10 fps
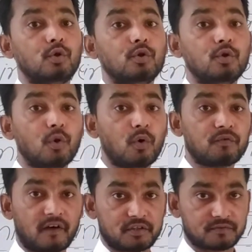no
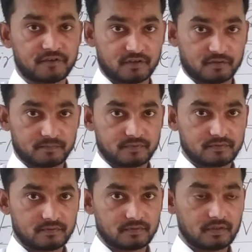finite verb.
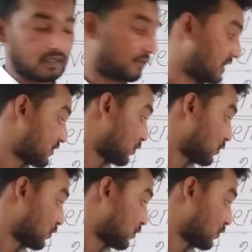And that's